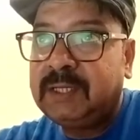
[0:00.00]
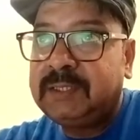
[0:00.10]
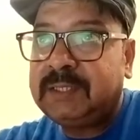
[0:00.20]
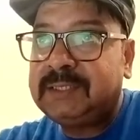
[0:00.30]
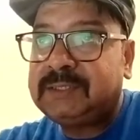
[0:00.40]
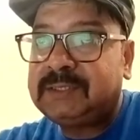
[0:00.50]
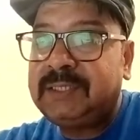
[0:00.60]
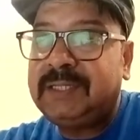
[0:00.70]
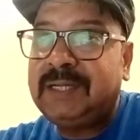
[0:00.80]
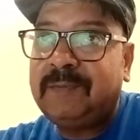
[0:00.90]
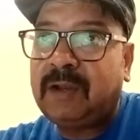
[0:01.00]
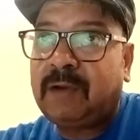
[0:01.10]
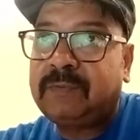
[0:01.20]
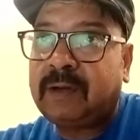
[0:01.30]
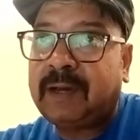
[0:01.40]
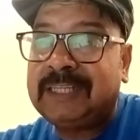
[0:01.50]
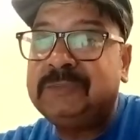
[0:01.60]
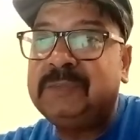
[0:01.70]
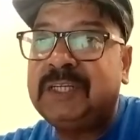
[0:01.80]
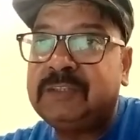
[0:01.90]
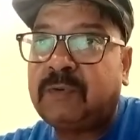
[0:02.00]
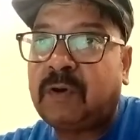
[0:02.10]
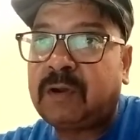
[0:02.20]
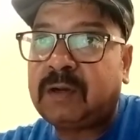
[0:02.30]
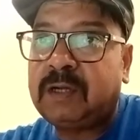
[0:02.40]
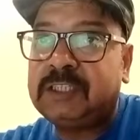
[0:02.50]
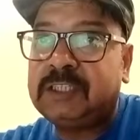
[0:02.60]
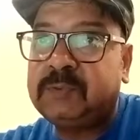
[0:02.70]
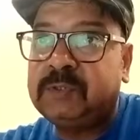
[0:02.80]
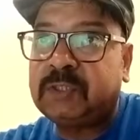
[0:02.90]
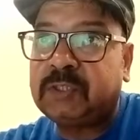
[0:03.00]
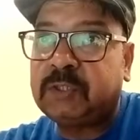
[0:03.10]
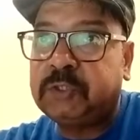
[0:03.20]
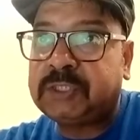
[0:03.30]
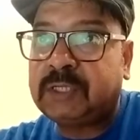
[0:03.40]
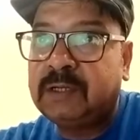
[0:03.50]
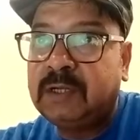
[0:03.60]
There is three level of arrangement for dispute resolution,